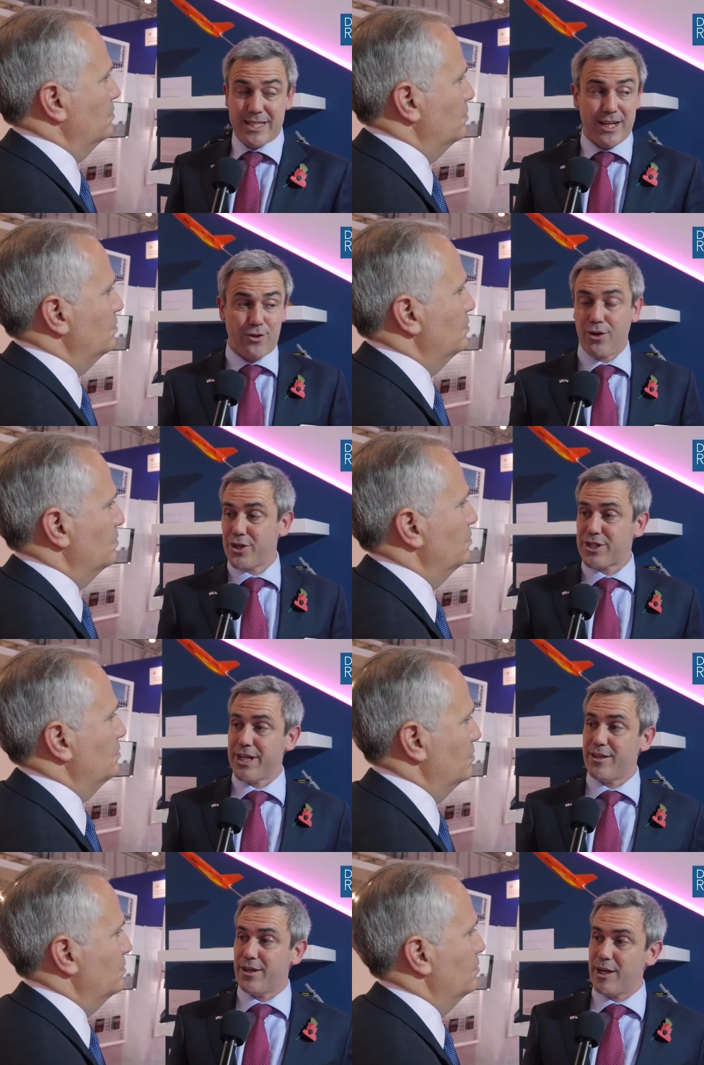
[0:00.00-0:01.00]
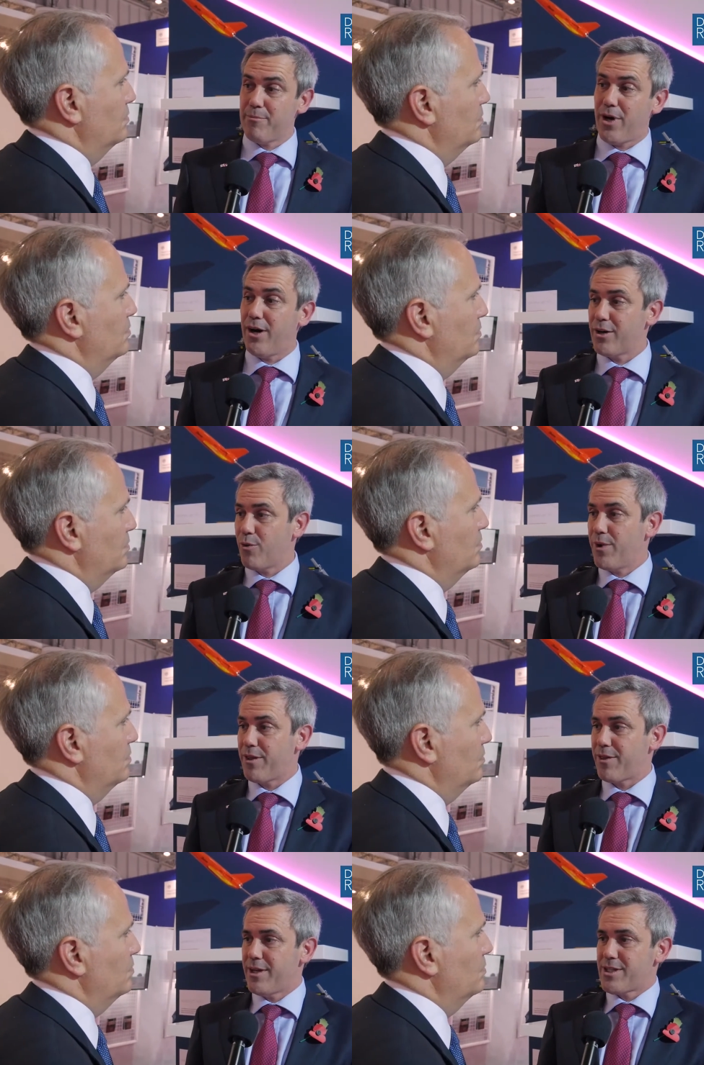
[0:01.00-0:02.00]
Speaker 1: technology that and partner
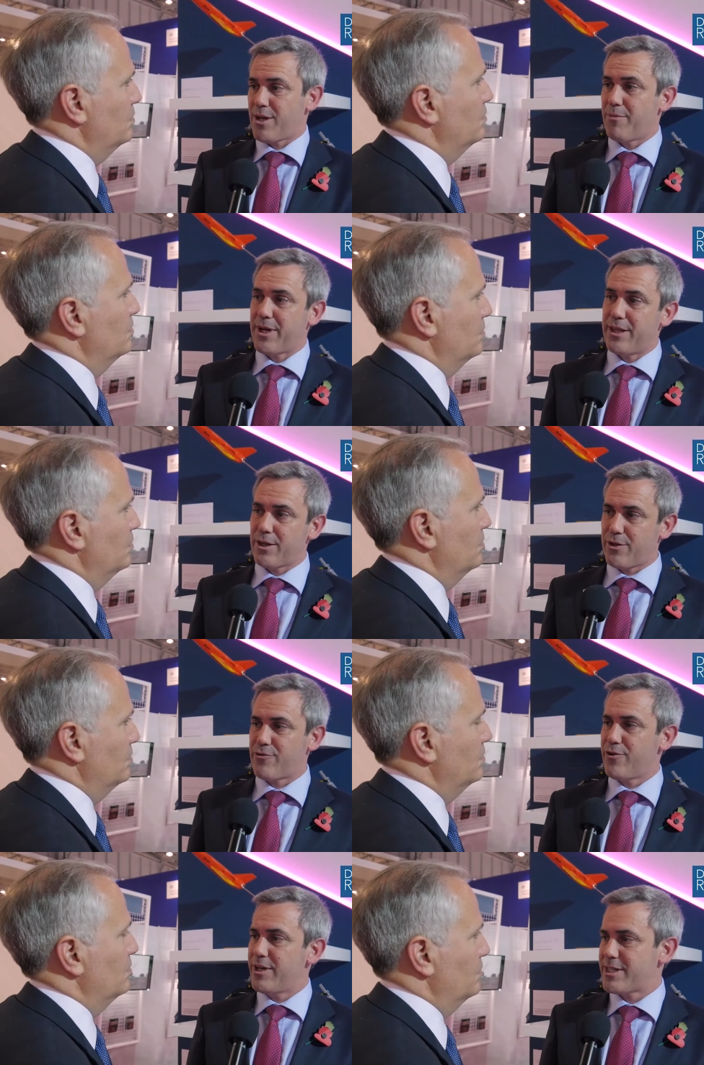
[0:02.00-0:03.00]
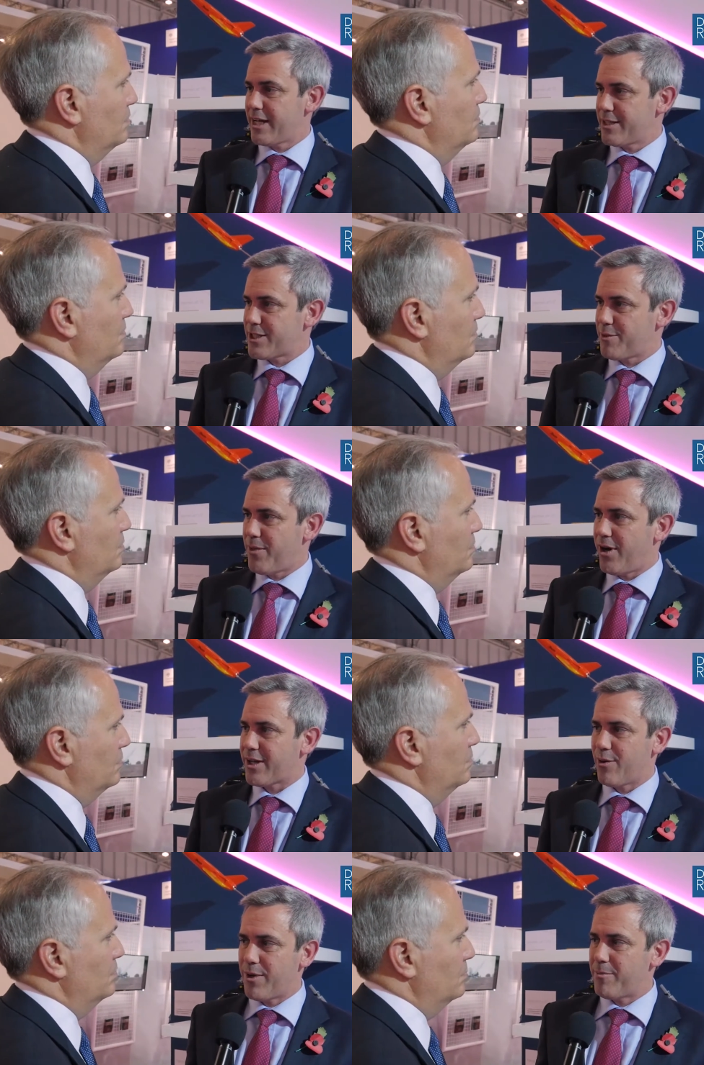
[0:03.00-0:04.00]
with somebody that can truly take this to
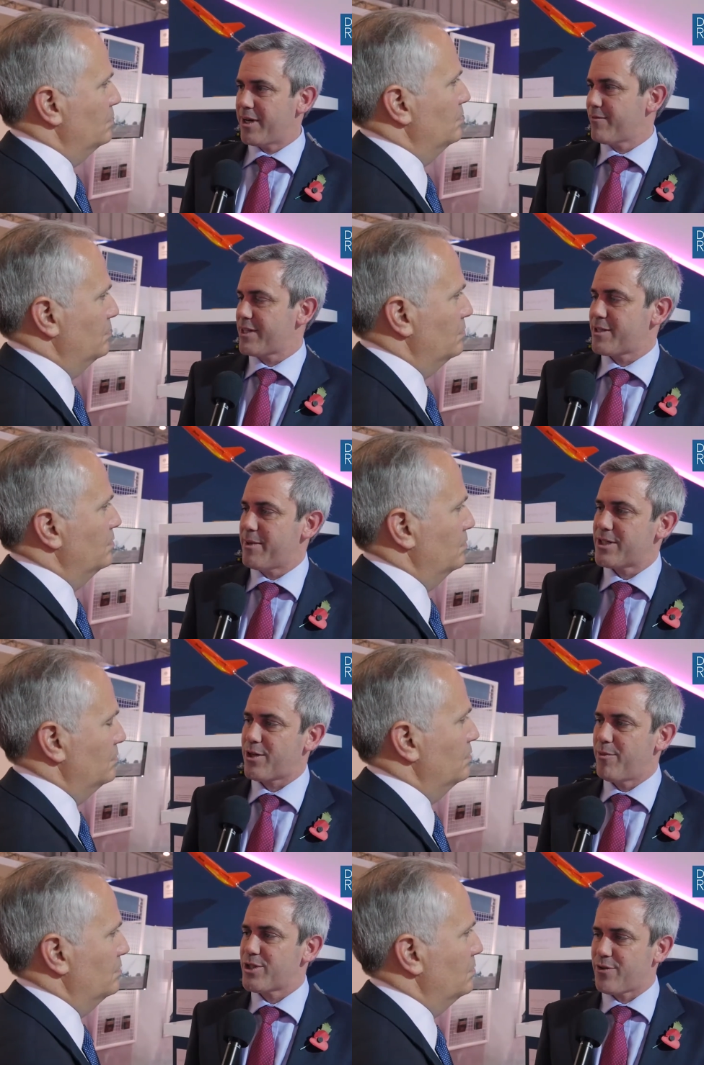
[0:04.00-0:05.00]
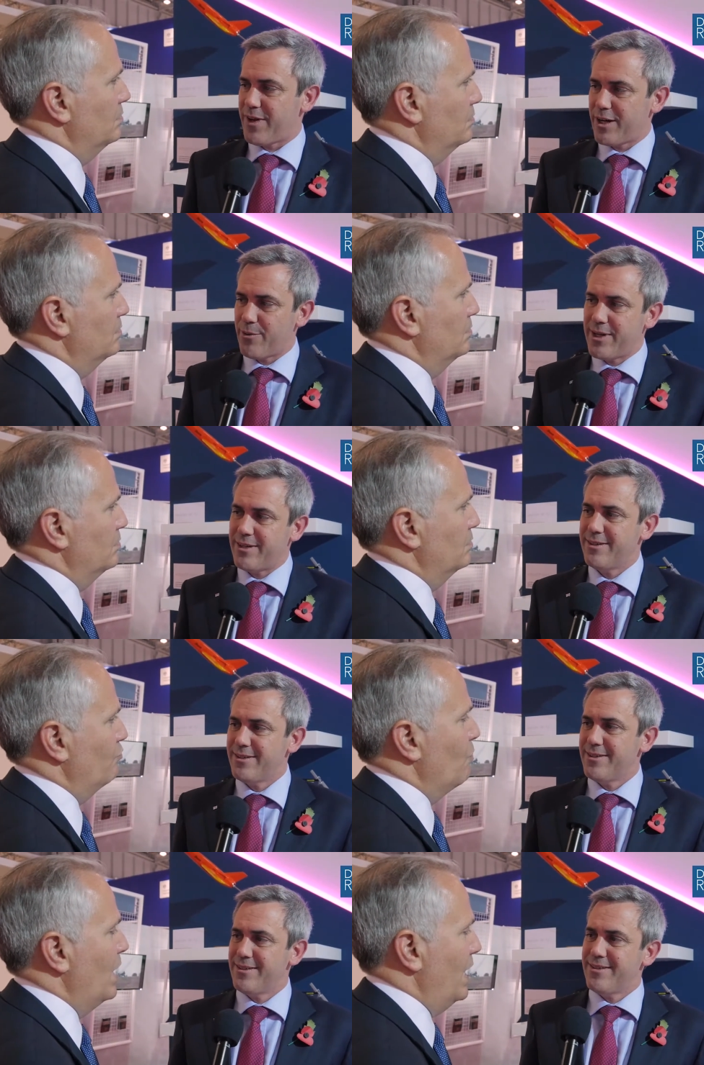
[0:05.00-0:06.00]
market, we believe there's immense commercial value in.
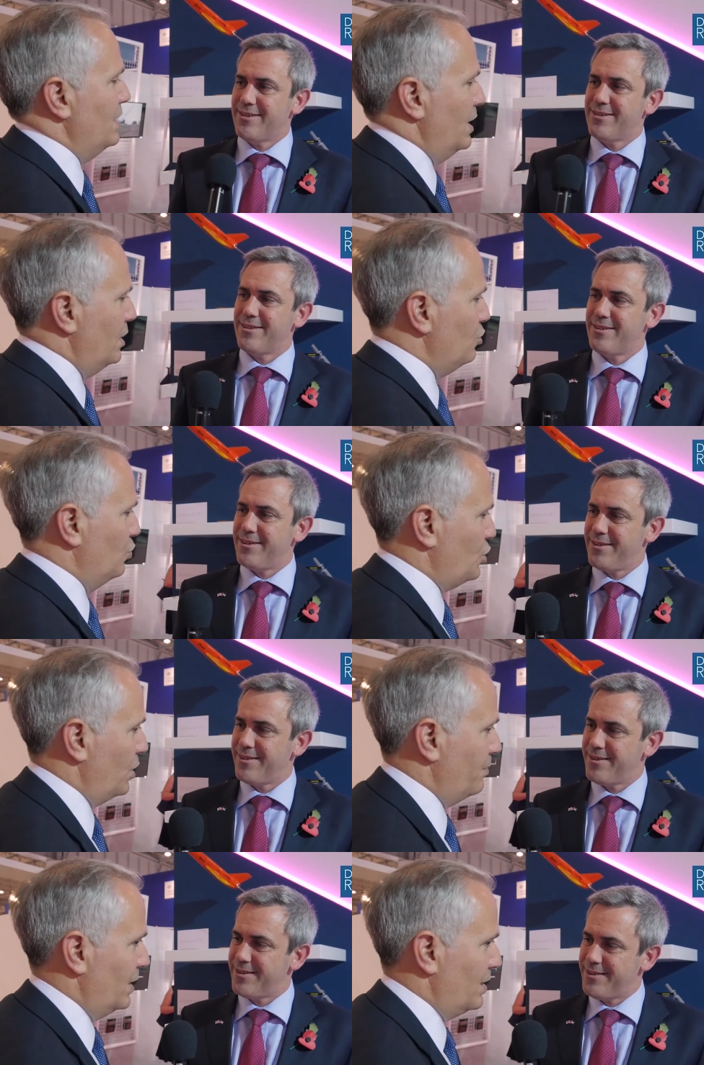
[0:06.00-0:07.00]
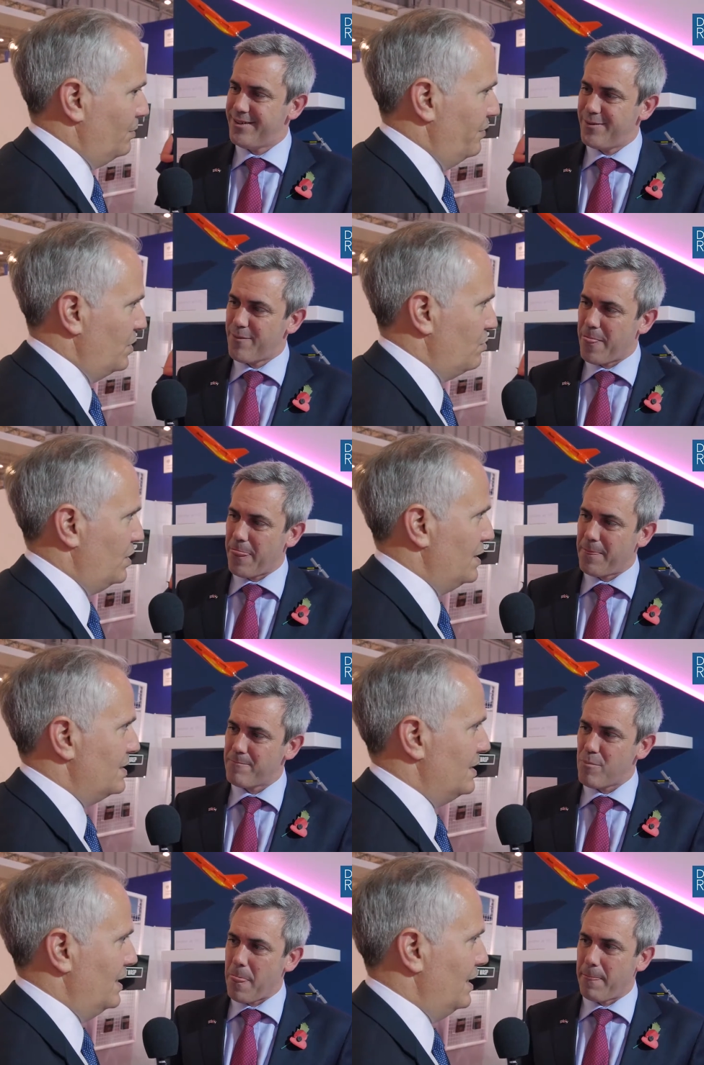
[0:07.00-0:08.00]
Speaker 2: And uh, you were talking about a couple of other
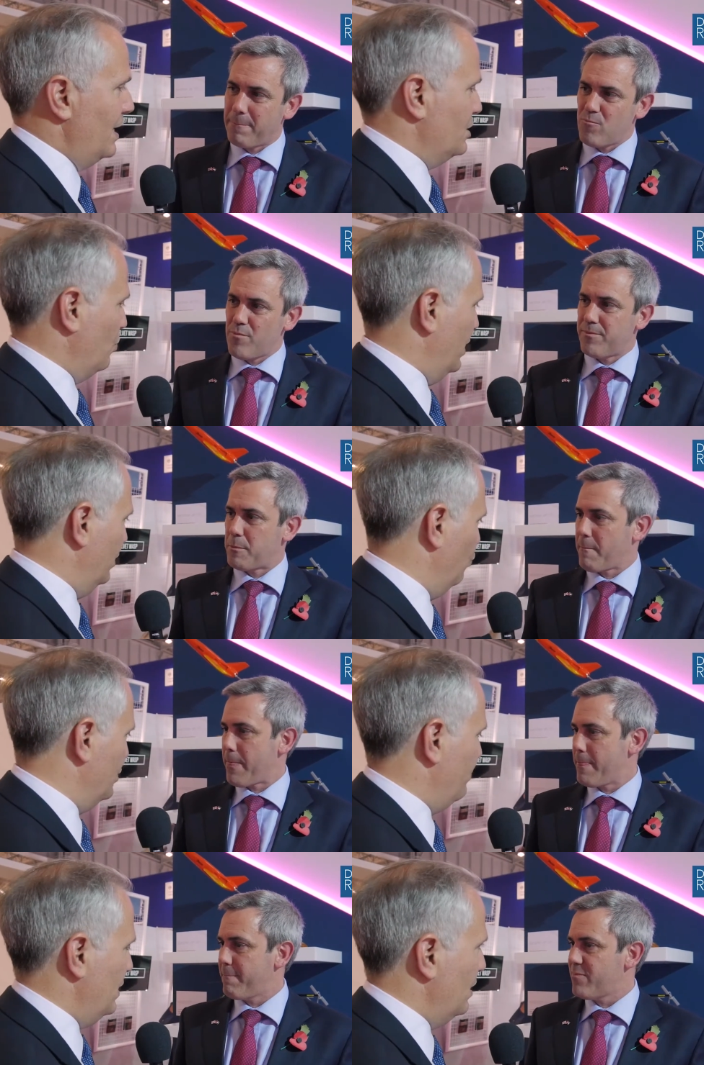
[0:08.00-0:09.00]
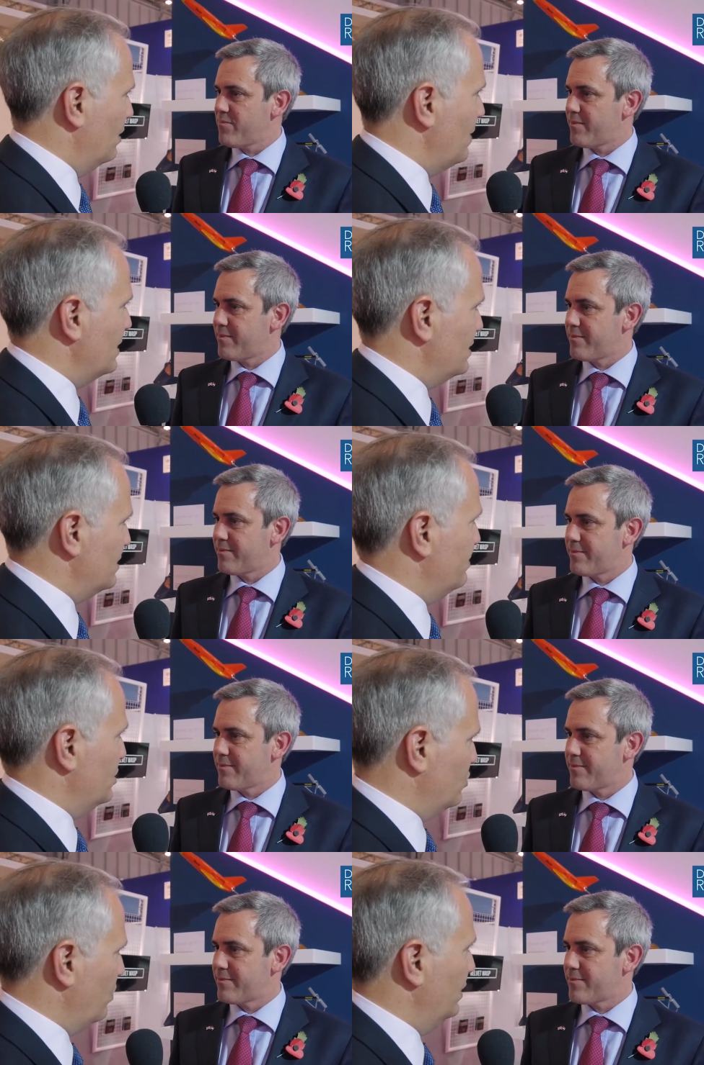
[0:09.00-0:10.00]
things uh, as well. Would it be unmanned
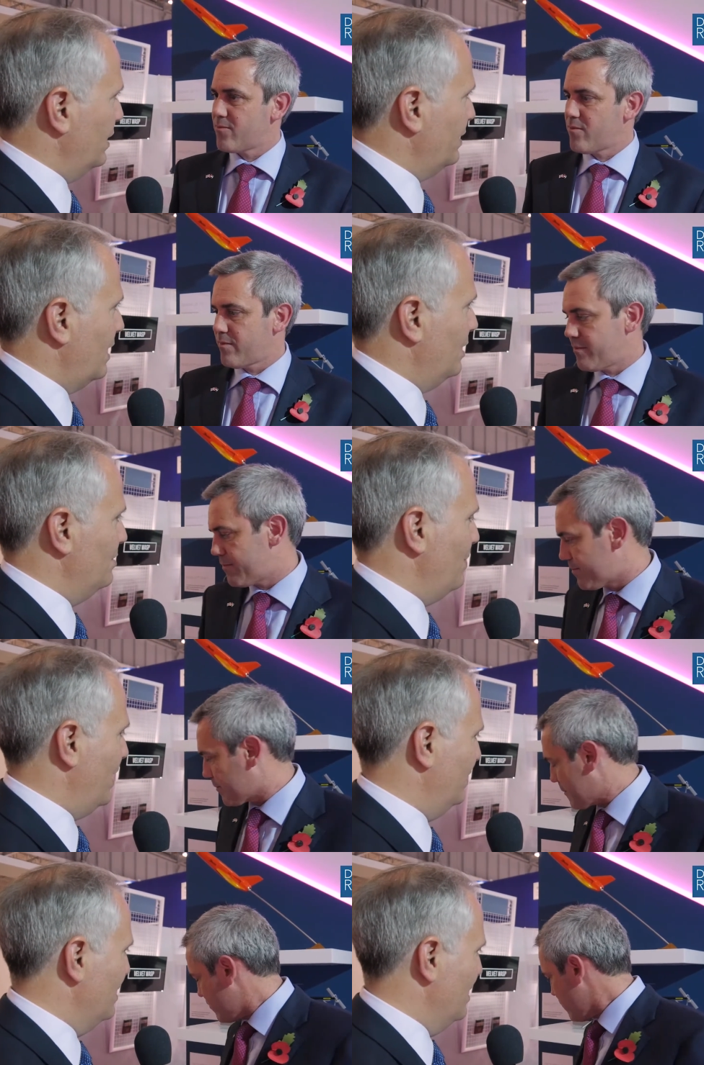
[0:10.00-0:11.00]
systems as well, like that unmanned,